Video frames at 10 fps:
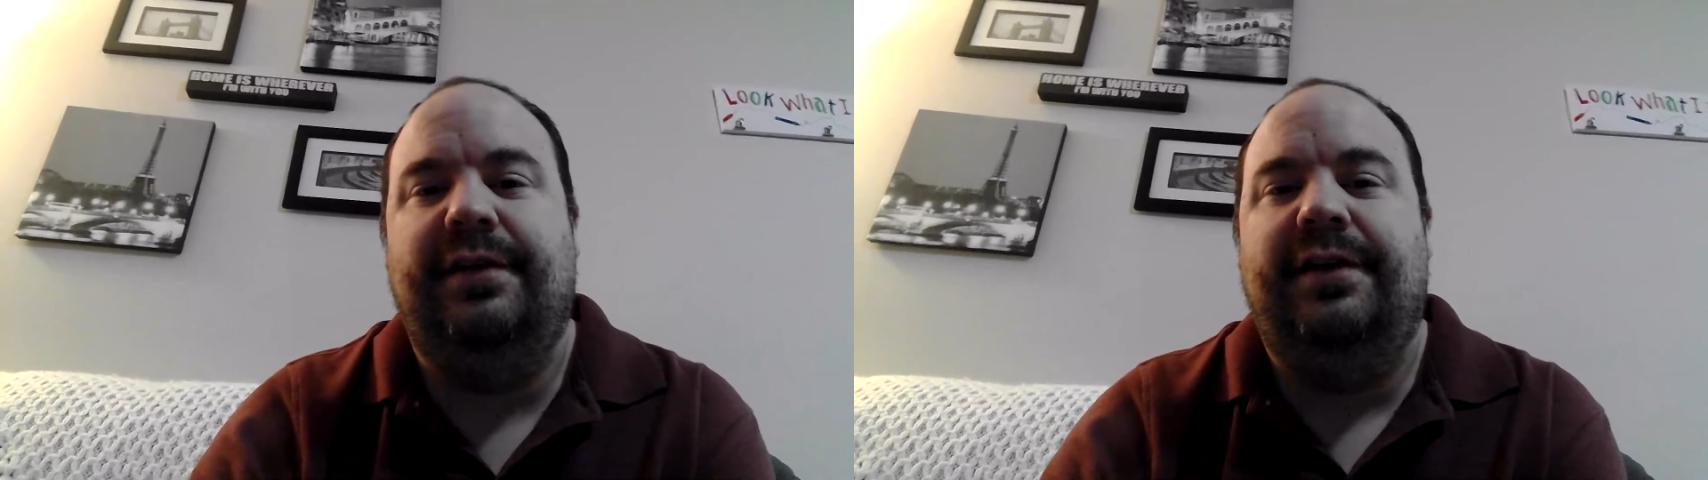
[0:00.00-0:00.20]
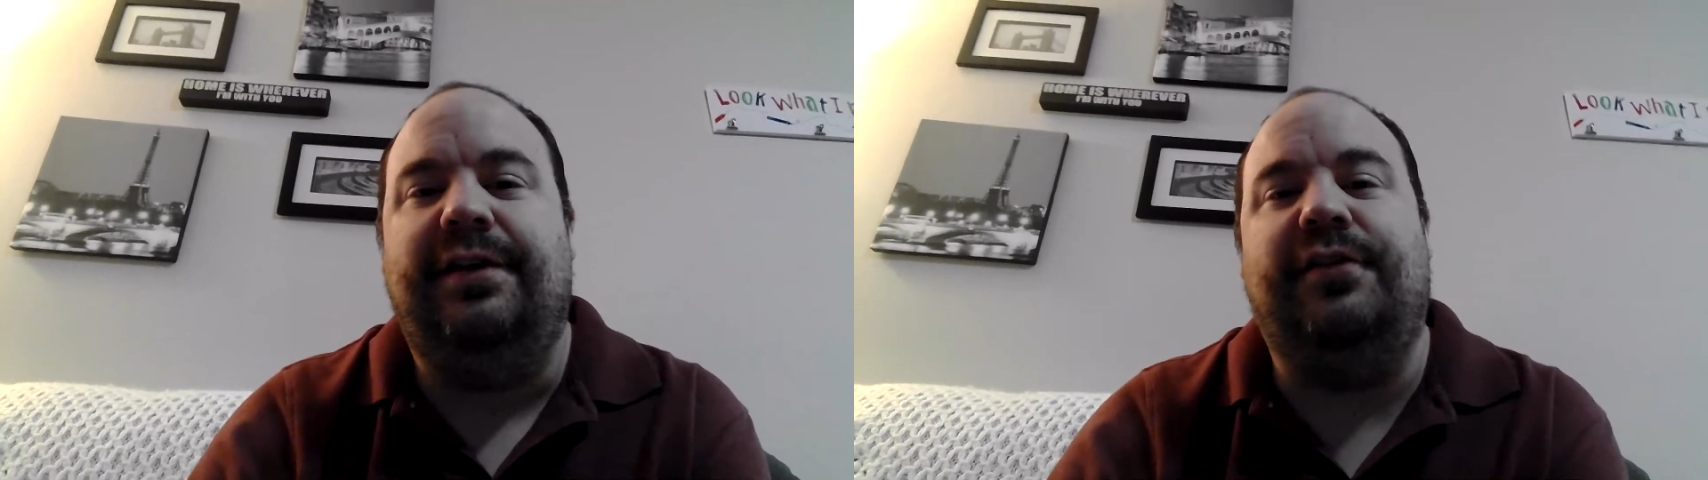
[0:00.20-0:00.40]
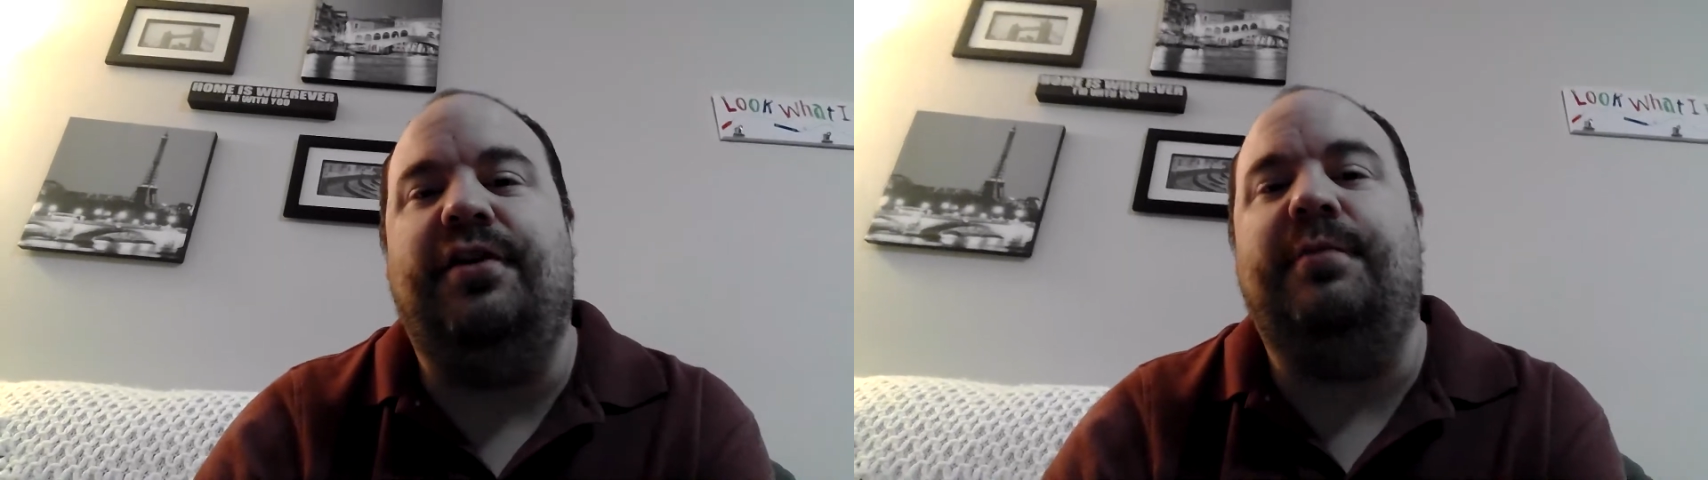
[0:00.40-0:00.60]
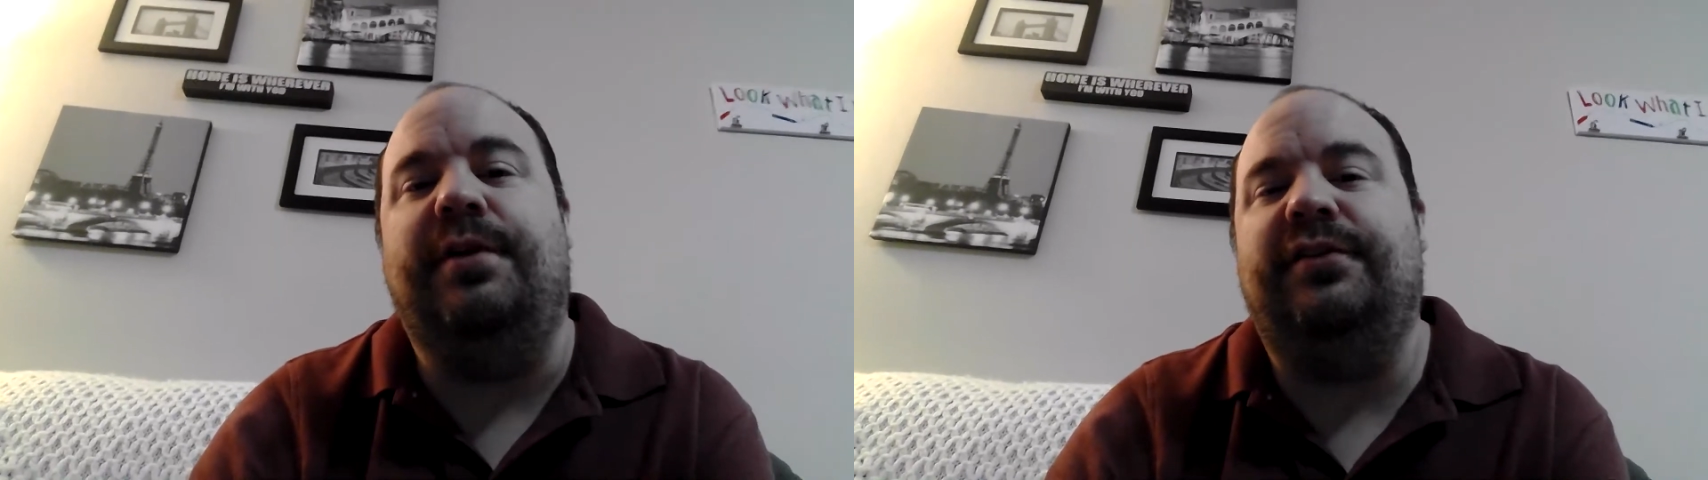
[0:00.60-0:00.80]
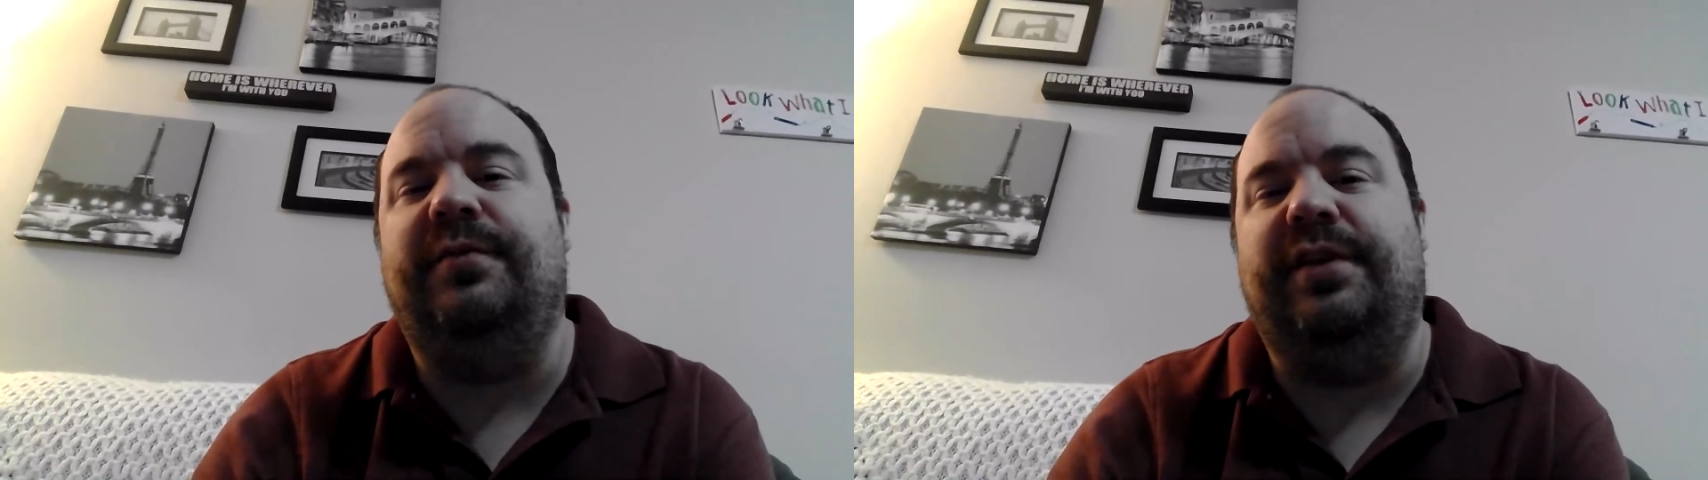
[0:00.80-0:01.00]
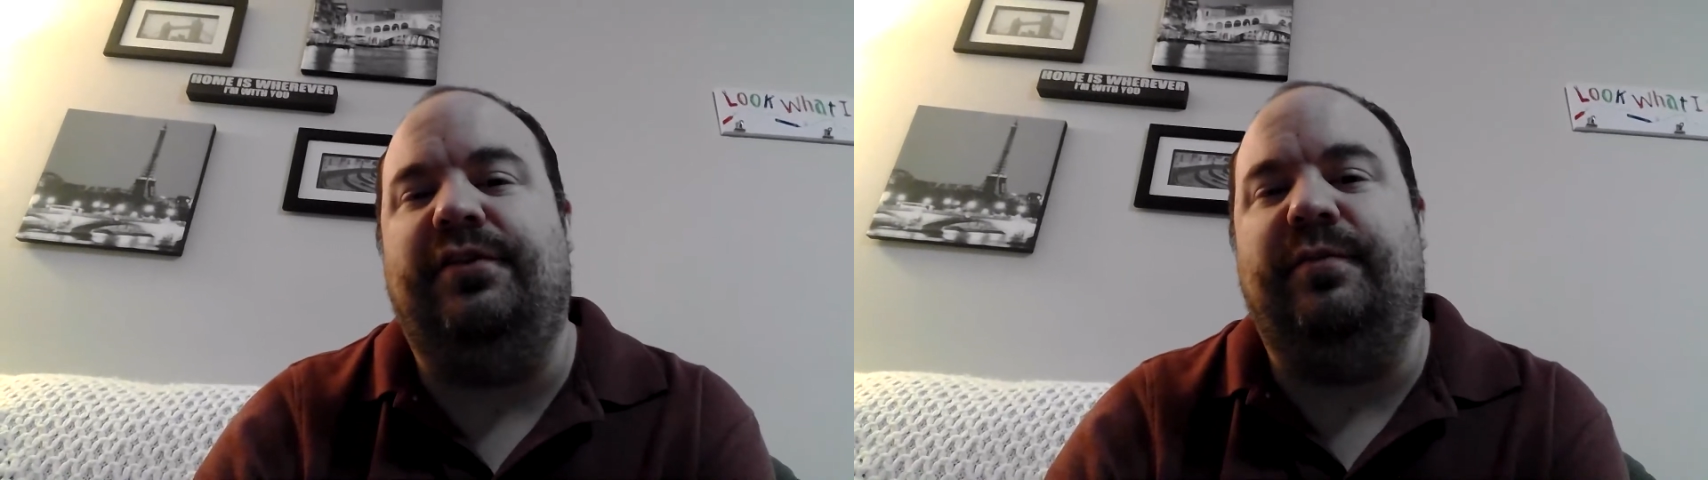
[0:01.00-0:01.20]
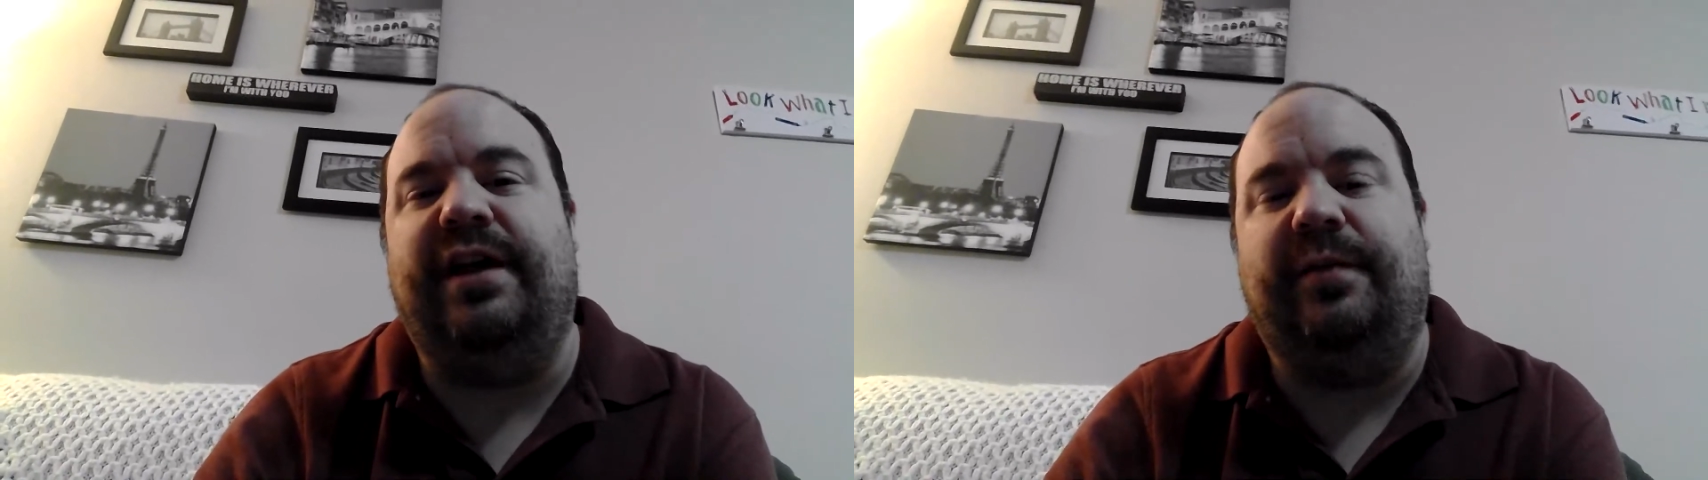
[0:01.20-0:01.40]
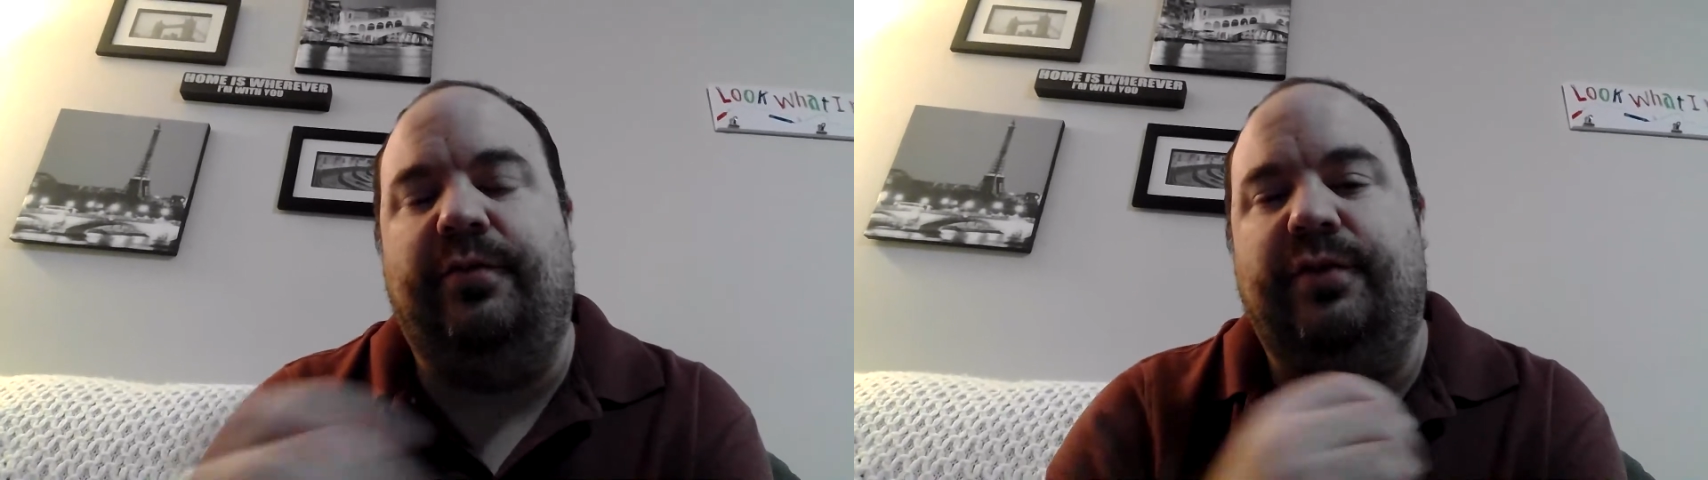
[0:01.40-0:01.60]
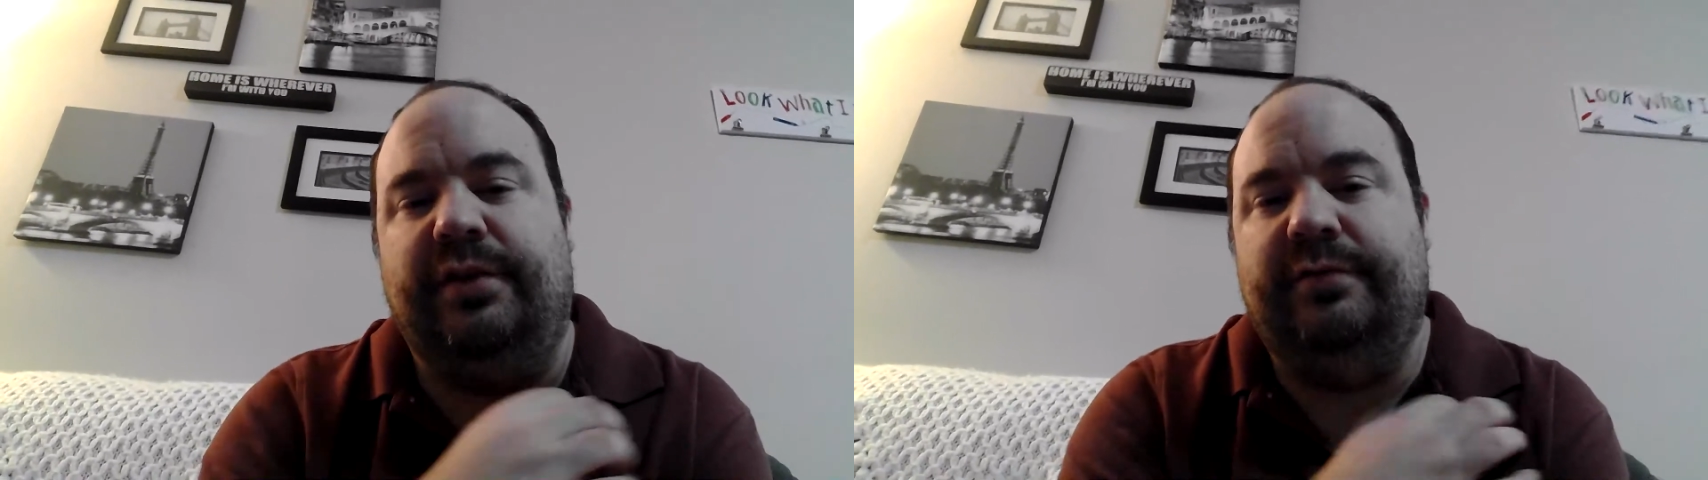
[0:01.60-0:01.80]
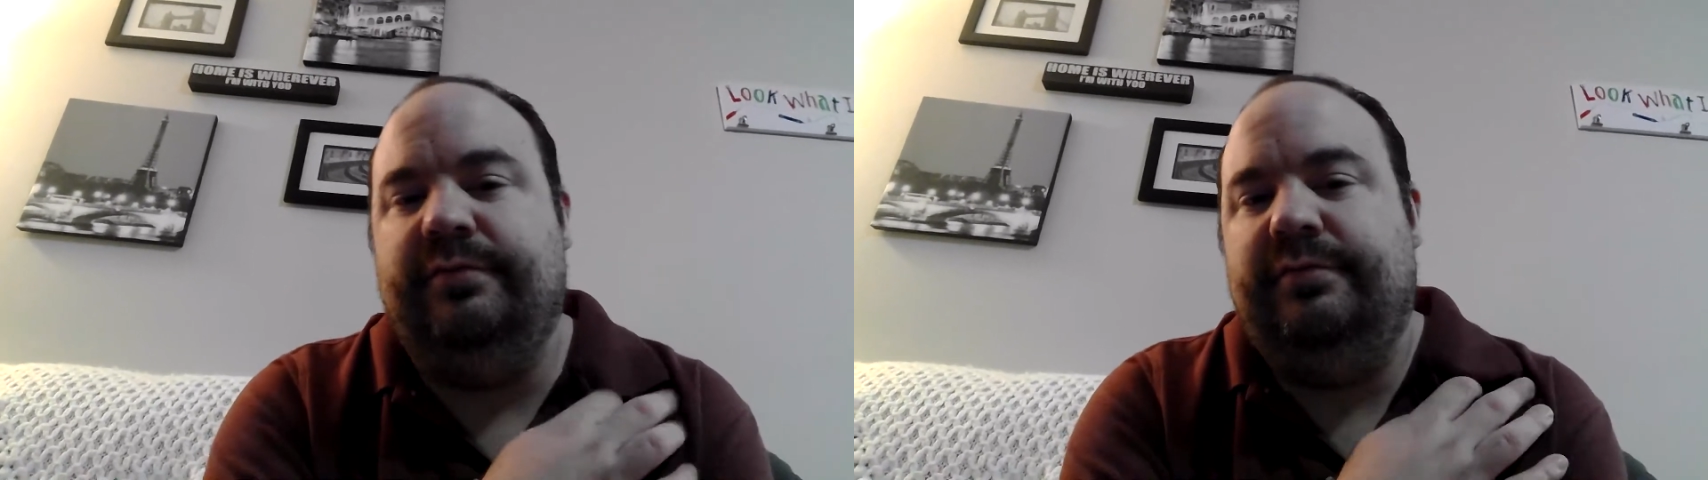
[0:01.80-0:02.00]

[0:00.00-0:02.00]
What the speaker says: Your other homework submitted through Blackboard,